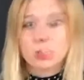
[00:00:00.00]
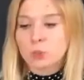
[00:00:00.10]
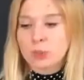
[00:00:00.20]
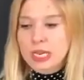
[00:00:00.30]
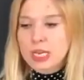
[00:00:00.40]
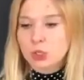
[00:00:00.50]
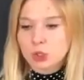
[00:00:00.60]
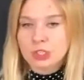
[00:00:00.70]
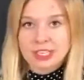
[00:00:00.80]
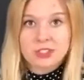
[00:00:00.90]
That we
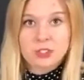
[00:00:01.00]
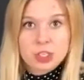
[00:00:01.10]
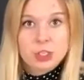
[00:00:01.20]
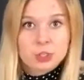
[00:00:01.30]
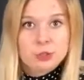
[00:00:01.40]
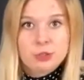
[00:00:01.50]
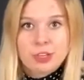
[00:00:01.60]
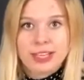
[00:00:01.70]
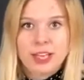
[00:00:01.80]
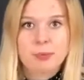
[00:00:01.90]
should consider
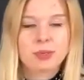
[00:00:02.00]
doing that, yeah.